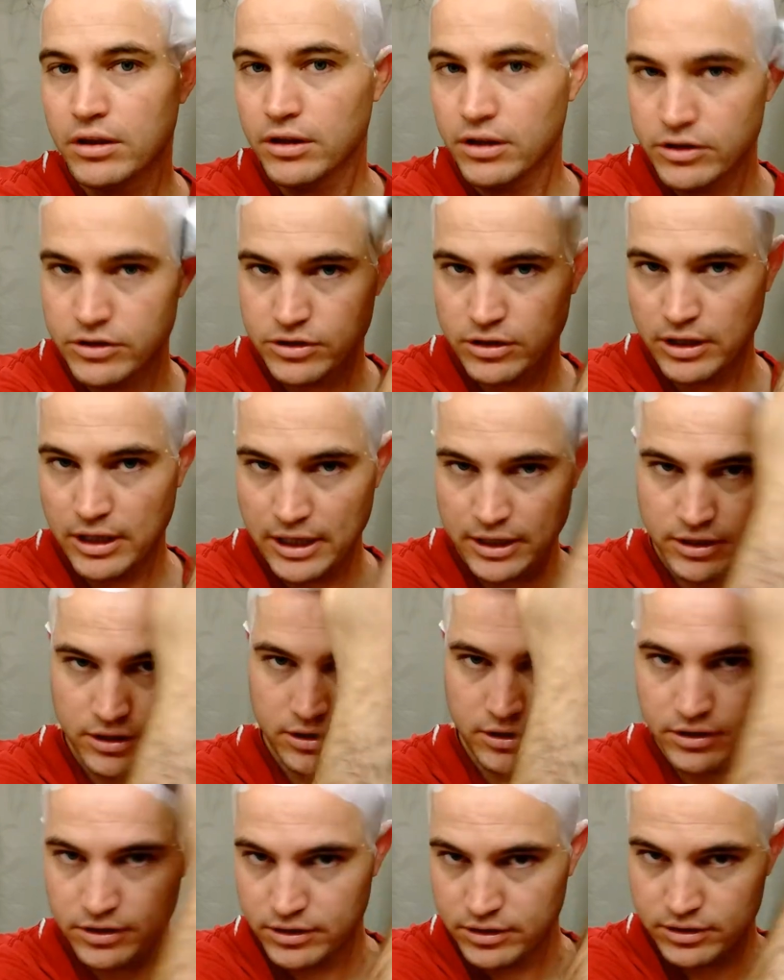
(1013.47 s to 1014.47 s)
the Gillette
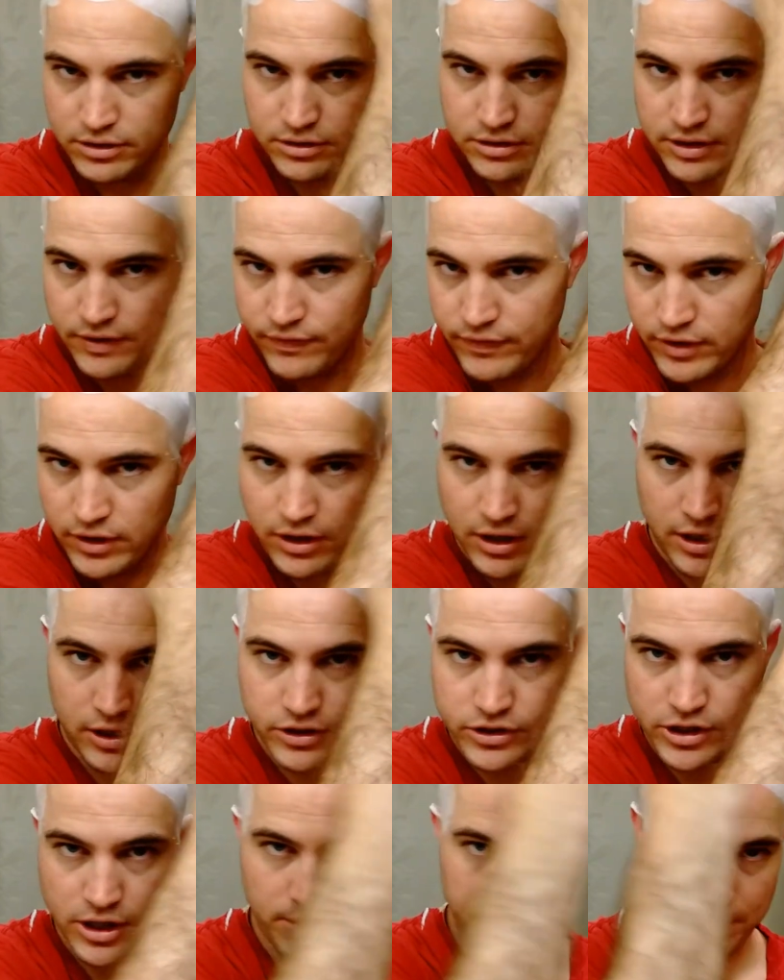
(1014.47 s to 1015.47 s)
7
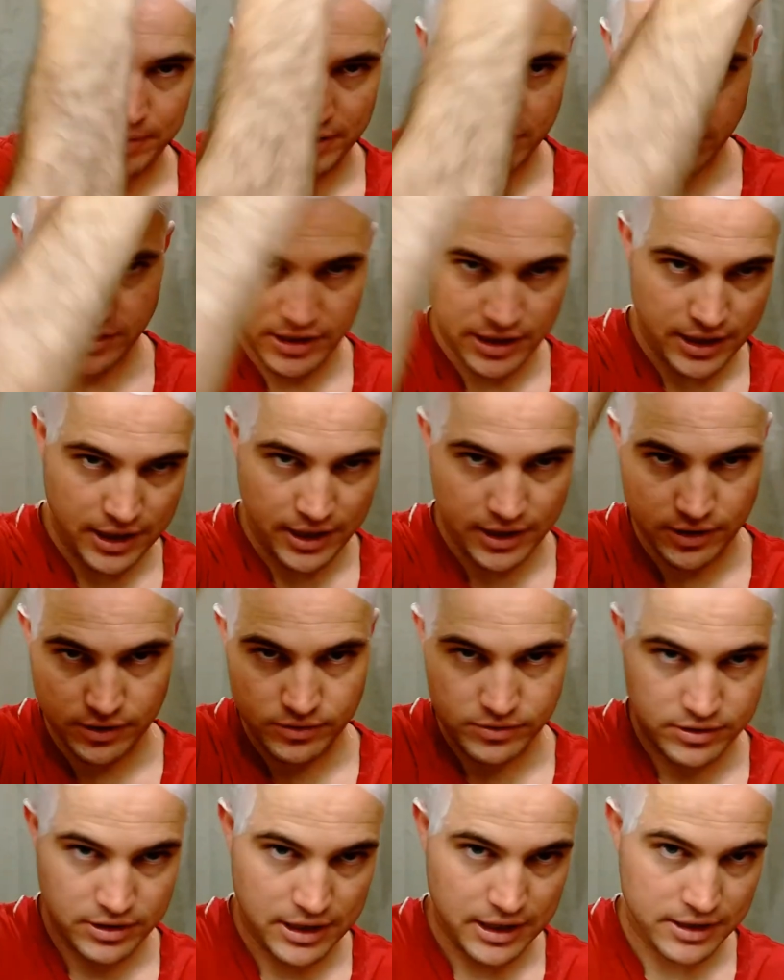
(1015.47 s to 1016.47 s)
o'clock sharp edge that I
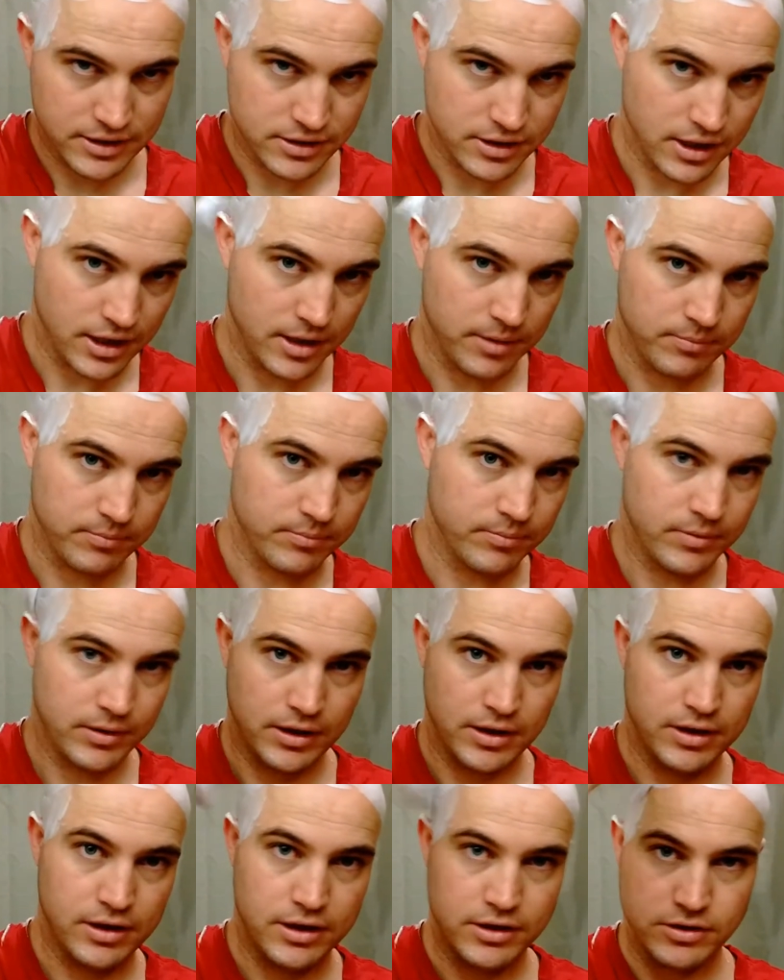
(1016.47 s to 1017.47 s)
used last time
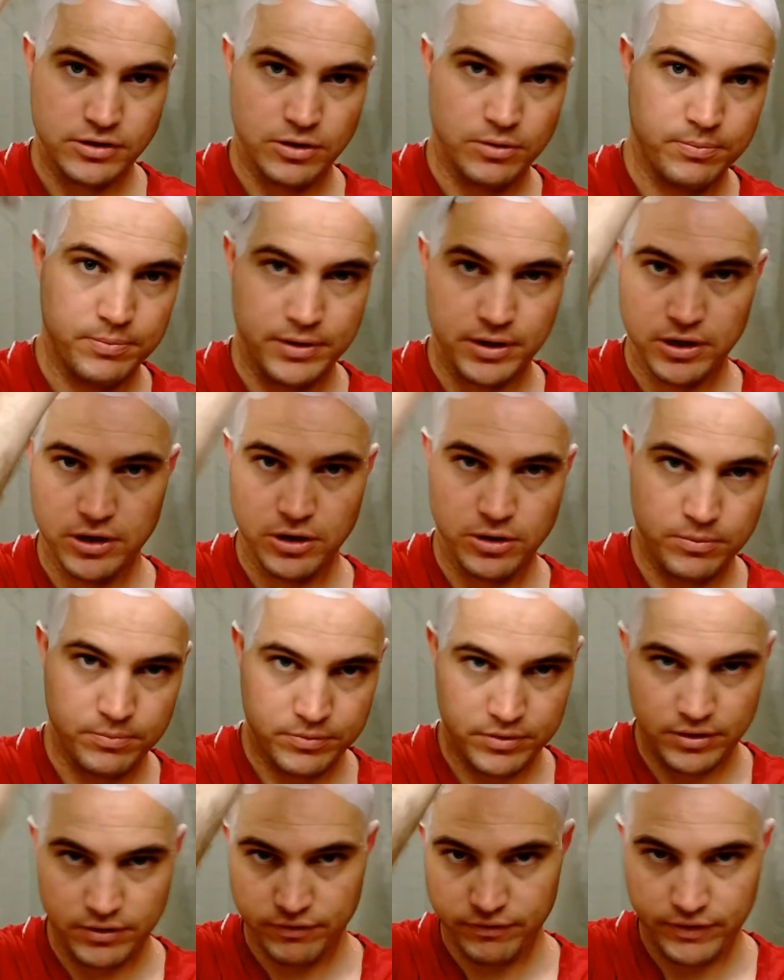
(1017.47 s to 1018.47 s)
in this open
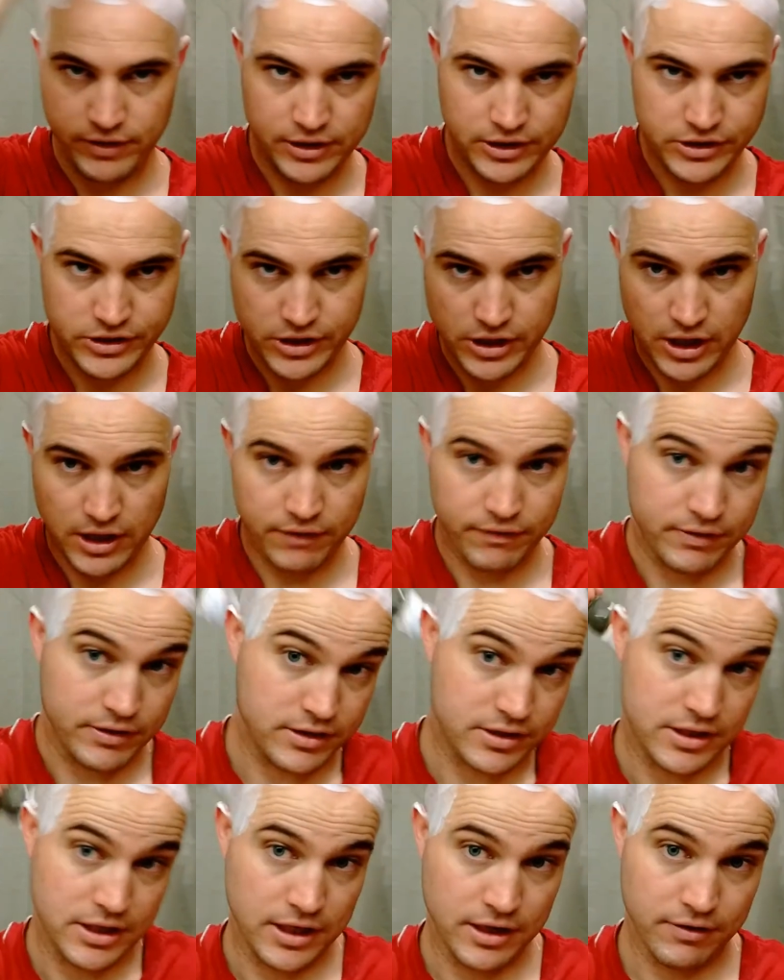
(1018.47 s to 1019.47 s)
comb to finish it off
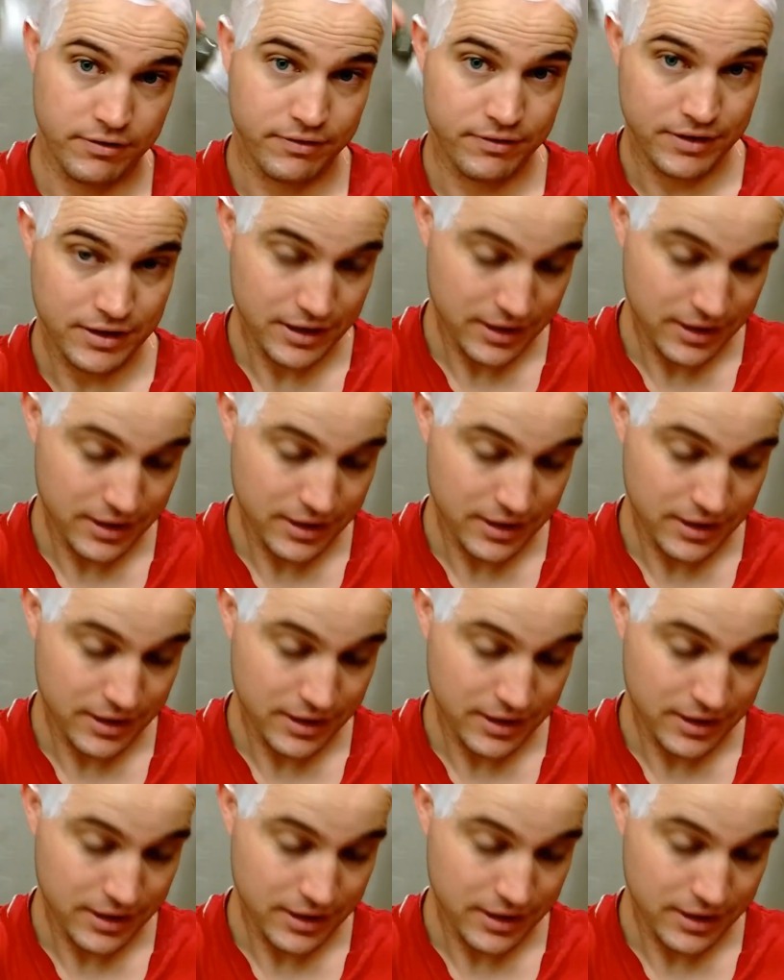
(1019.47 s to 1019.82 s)
and see if